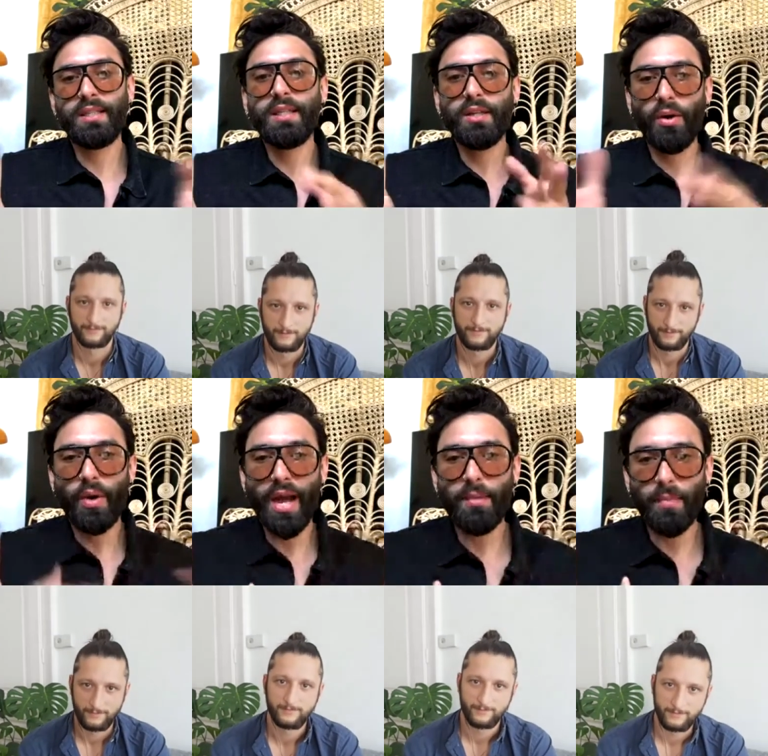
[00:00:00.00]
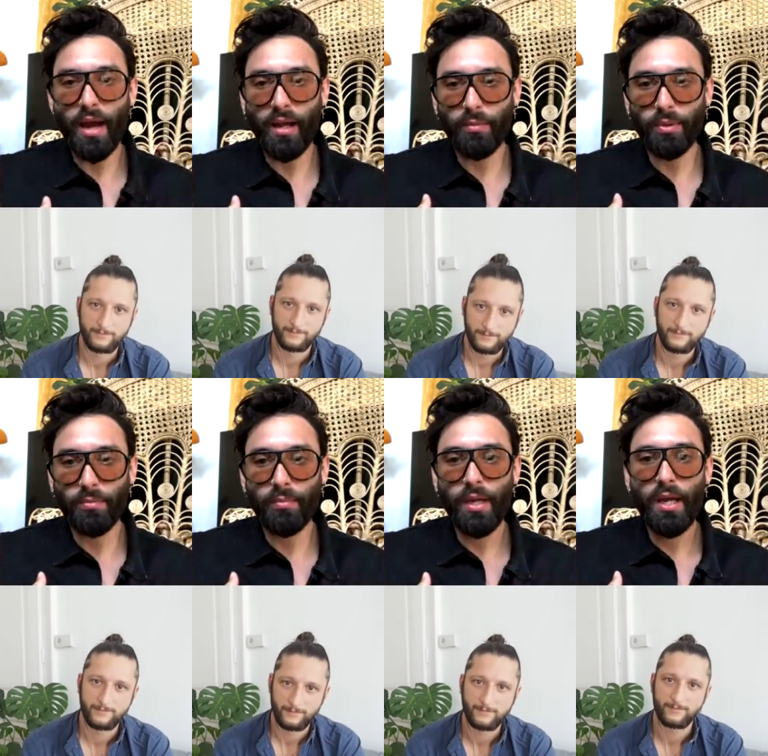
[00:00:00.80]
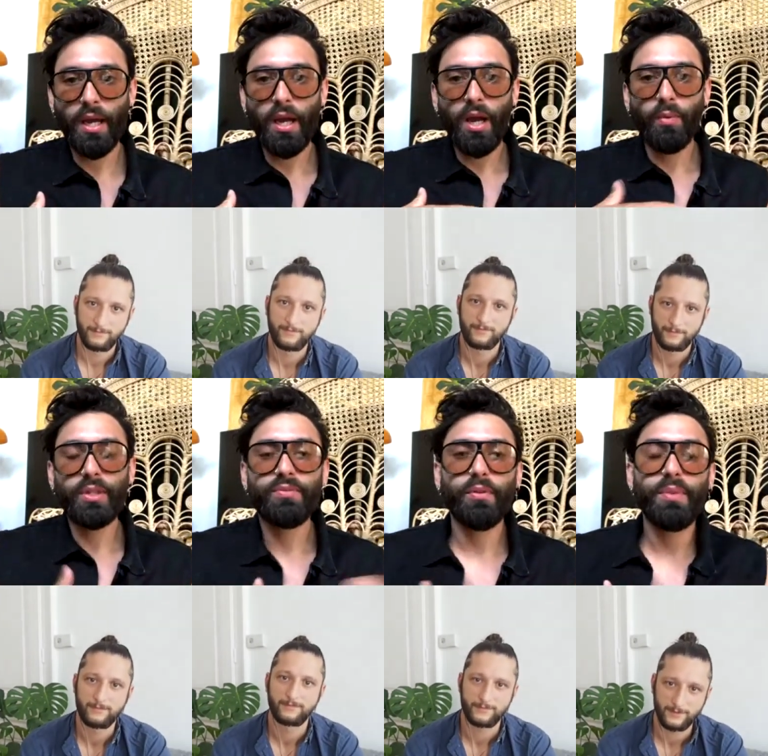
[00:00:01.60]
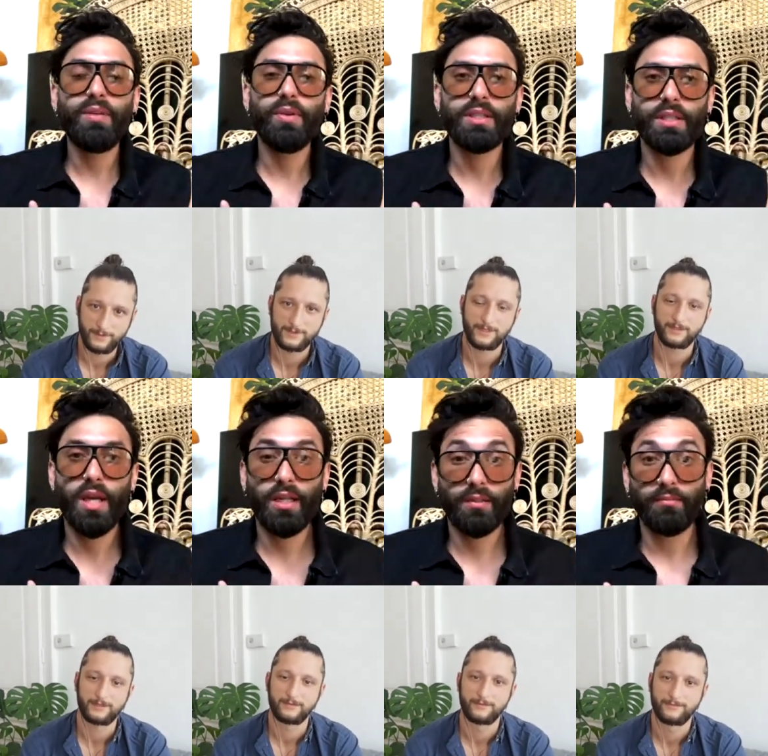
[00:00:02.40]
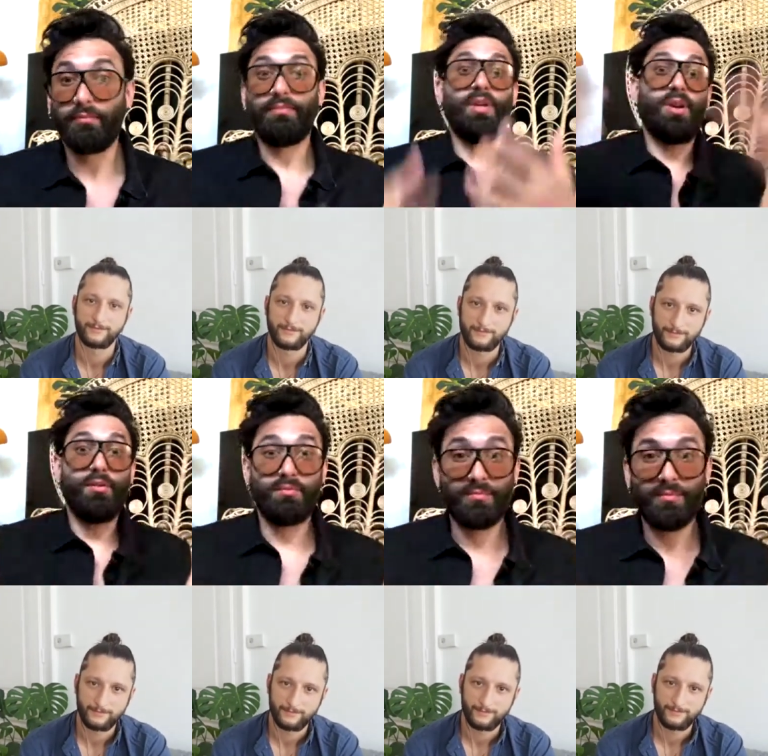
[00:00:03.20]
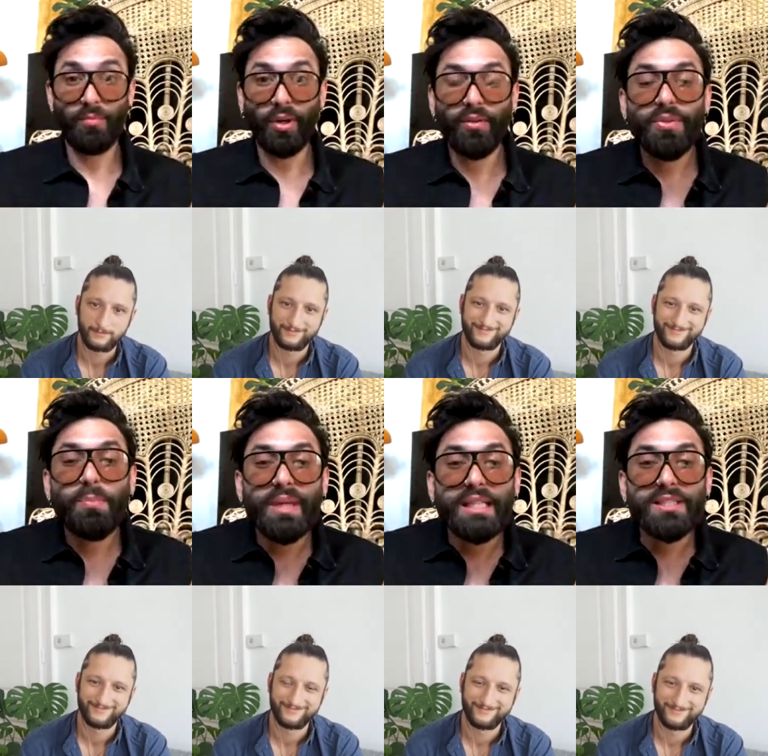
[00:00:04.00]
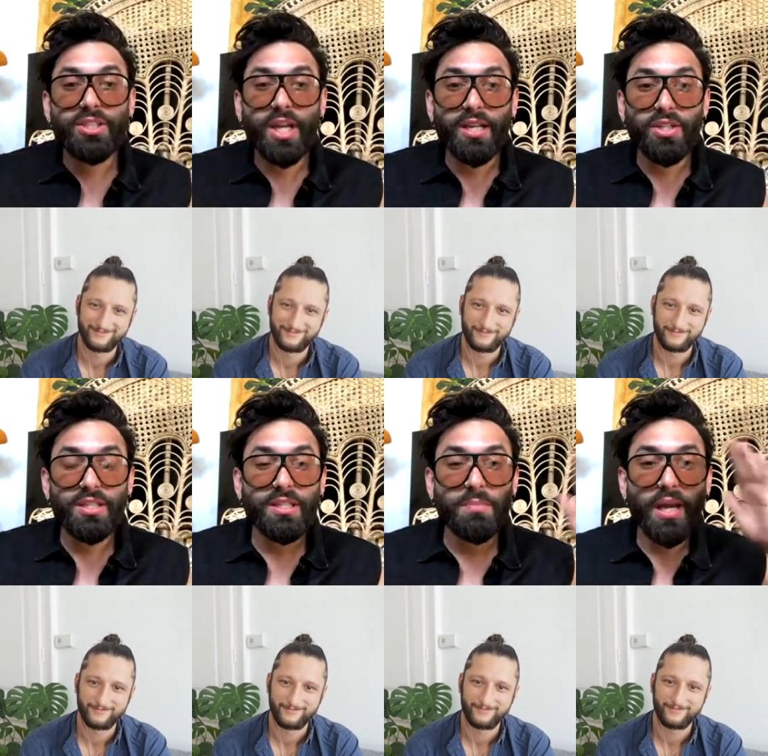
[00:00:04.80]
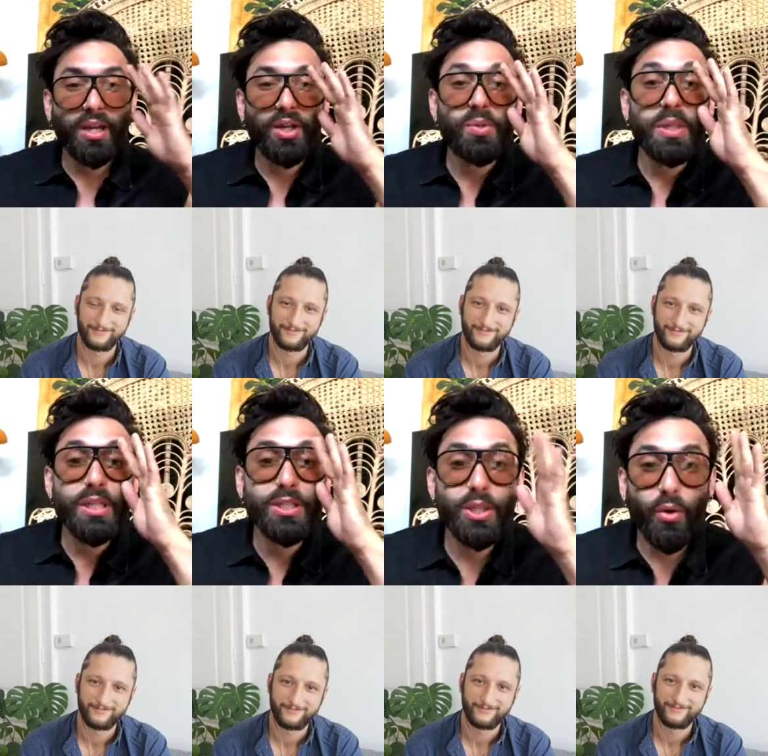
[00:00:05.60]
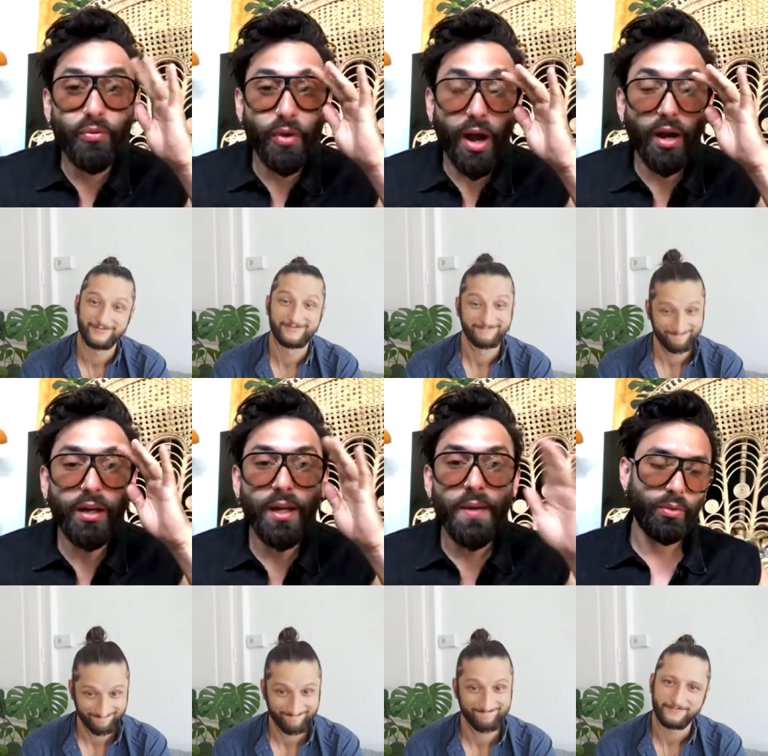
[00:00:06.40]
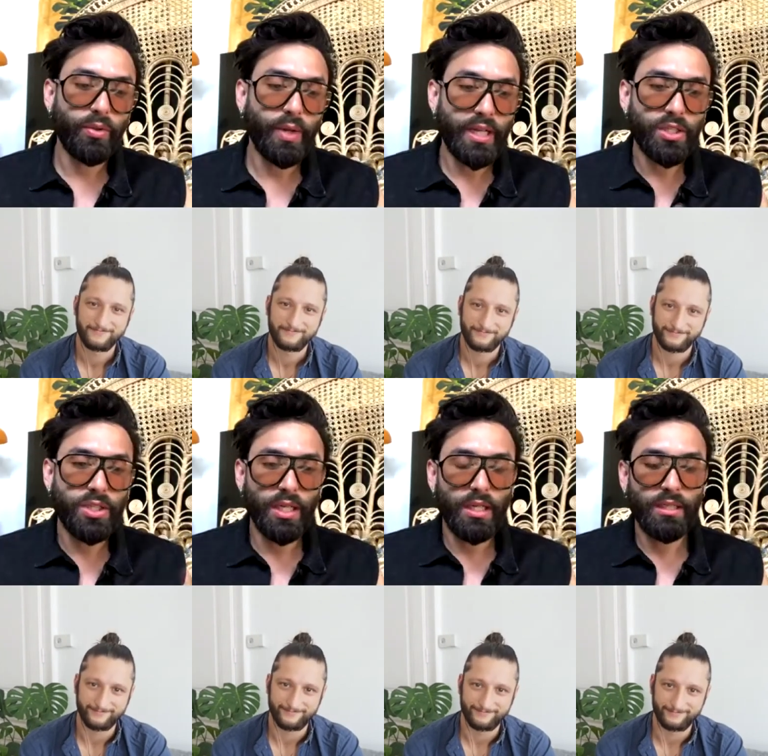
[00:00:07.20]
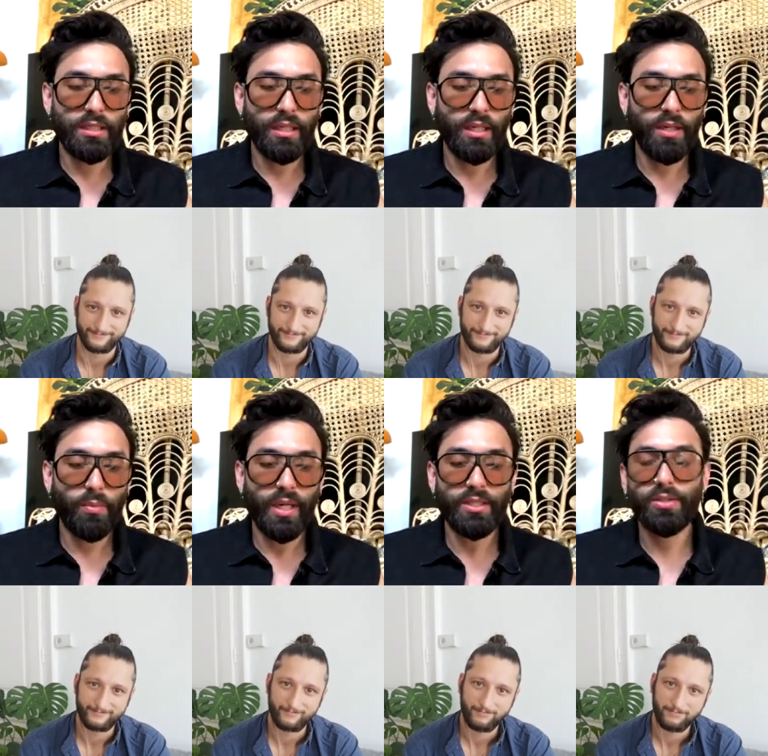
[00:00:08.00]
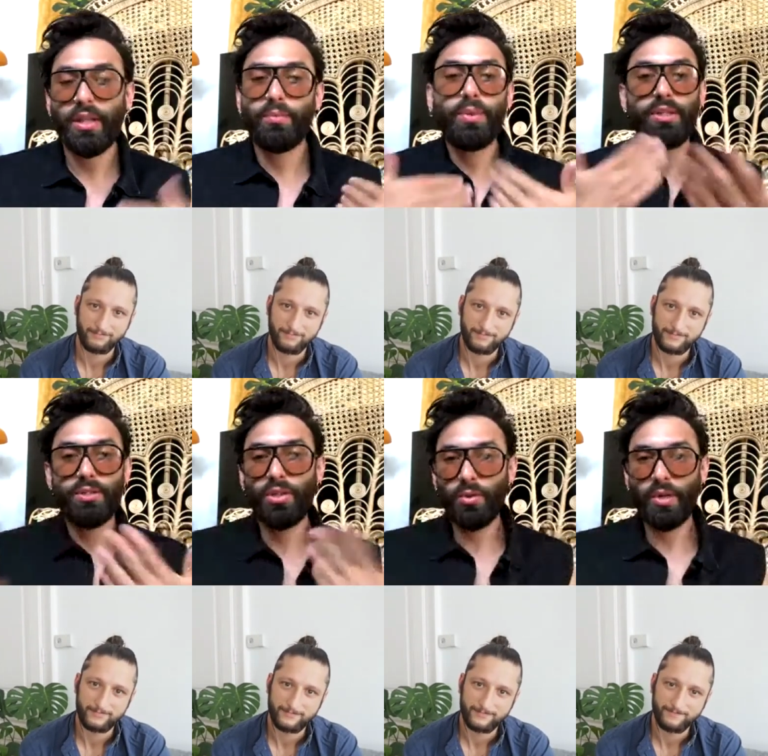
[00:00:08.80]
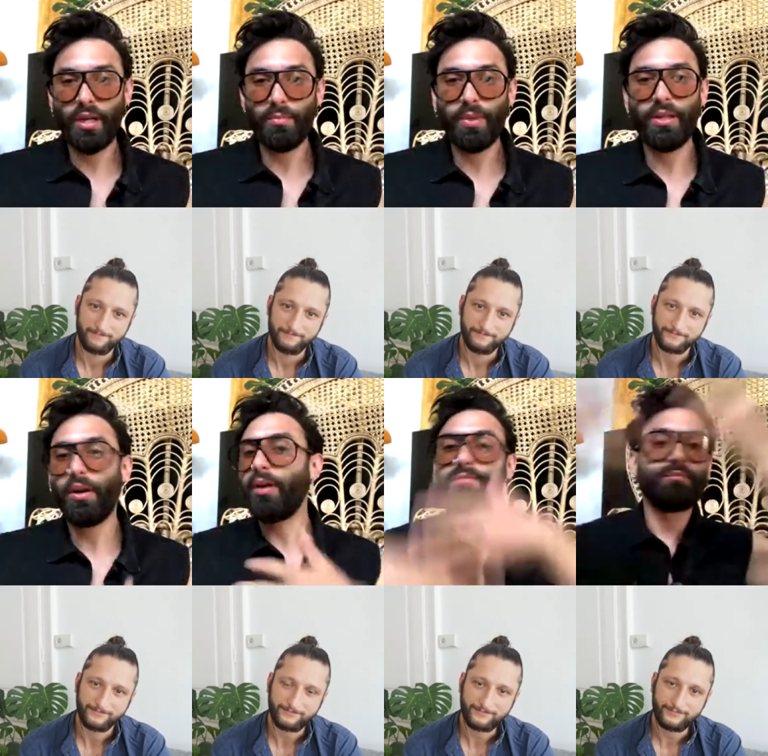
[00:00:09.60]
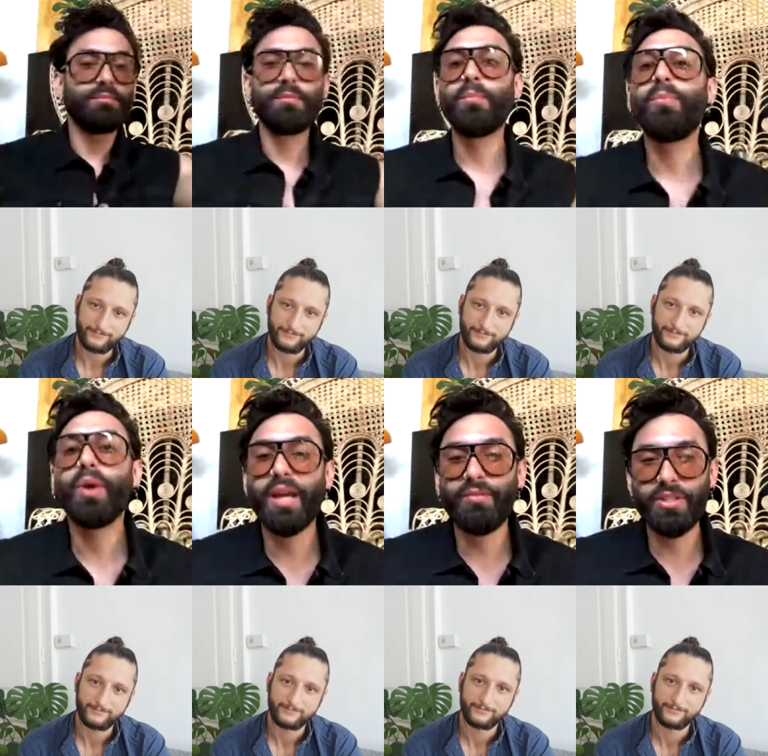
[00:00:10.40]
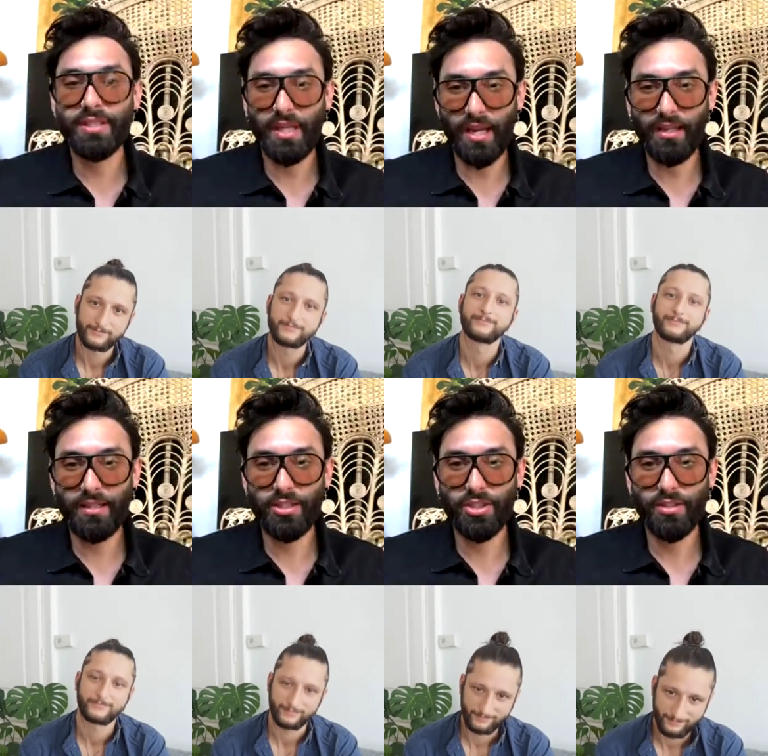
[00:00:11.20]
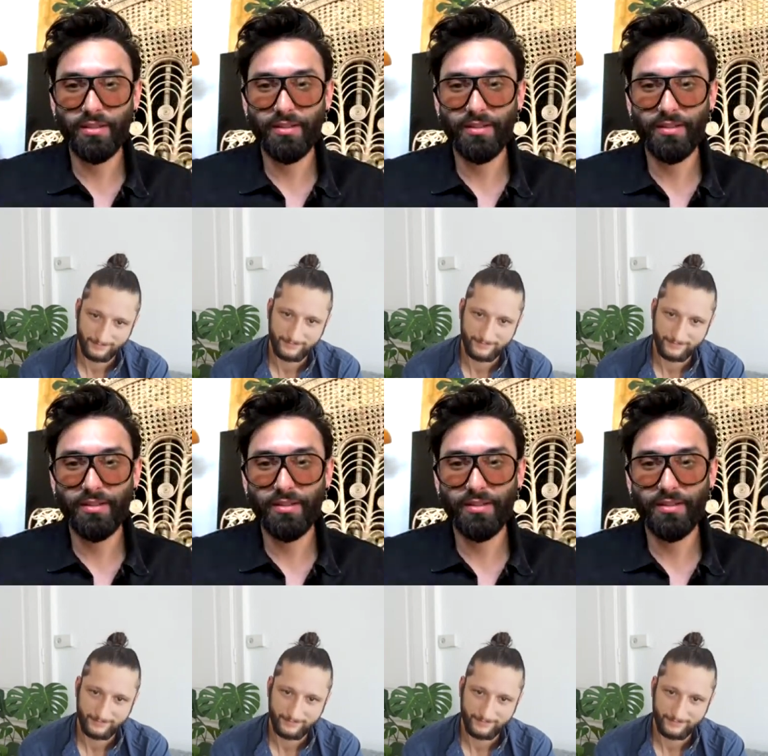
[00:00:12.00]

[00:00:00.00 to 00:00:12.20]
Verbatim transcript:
Speaker 1: T O M album, which for me was, you know, one of the biggest changes in my career so far. You arranged it in a way so that we too can be on whatever stage